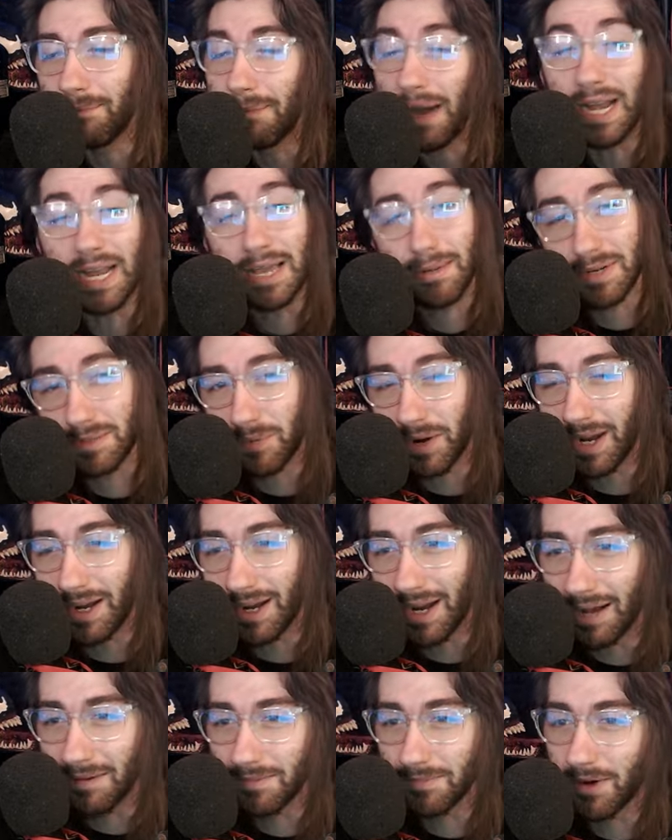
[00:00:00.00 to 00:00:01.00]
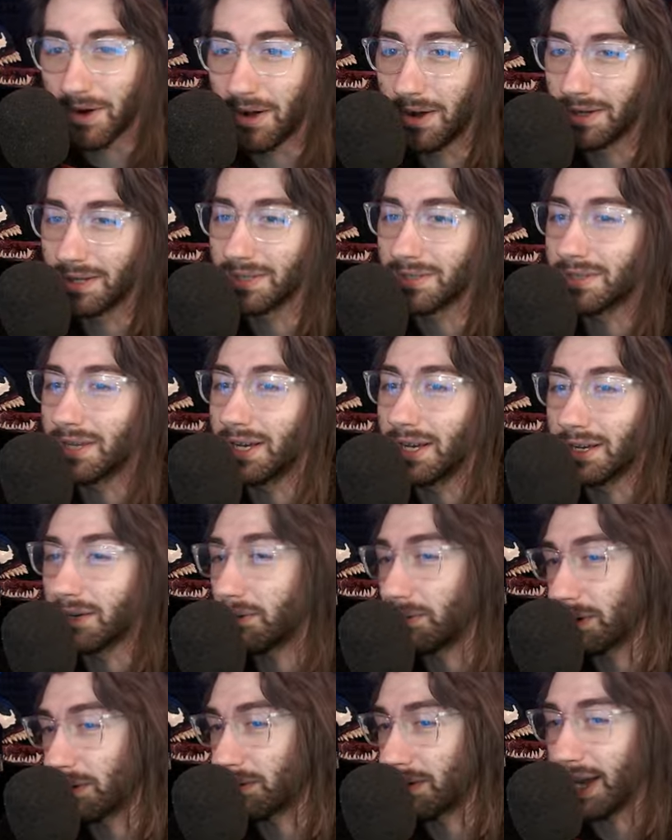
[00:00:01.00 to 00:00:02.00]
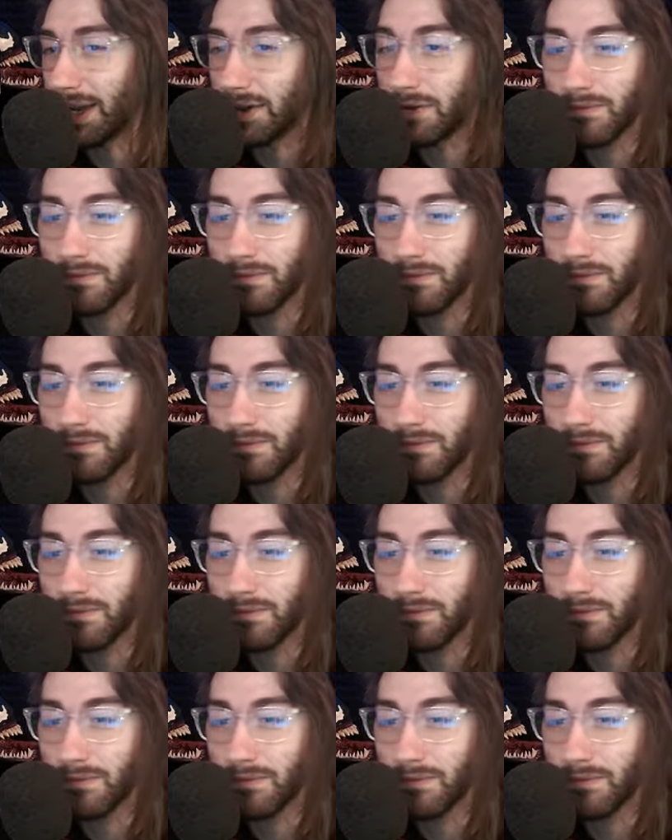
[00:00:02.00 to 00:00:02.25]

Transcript: My name is Brandon. I am wrong because like you were right, you